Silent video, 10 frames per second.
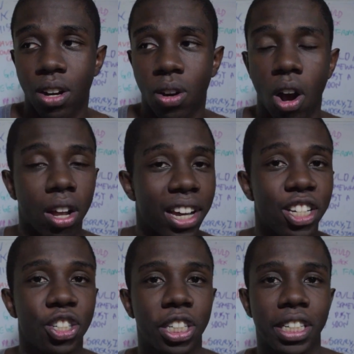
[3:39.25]

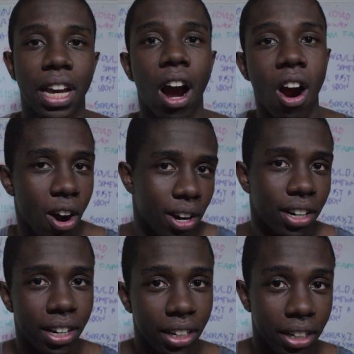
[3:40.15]
college are
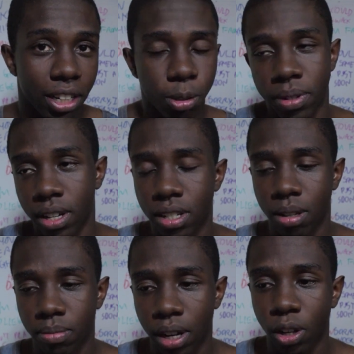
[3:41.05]
in English because
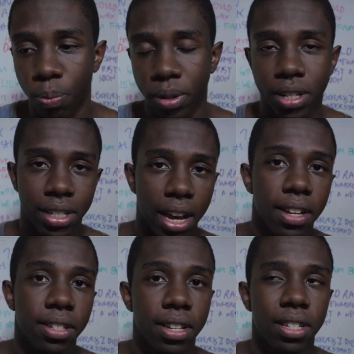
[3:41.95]
I'm a computer
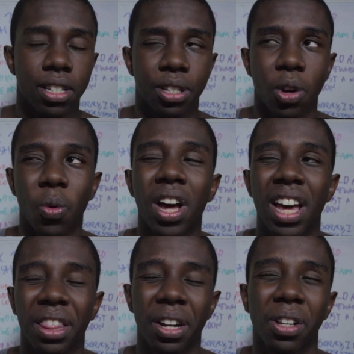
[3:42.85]
scientist, so
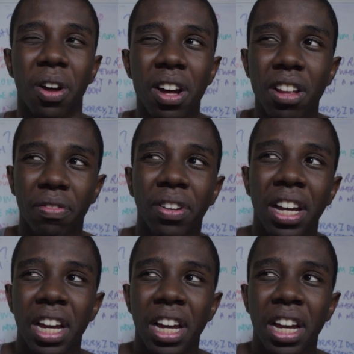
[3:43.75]
there are a lot of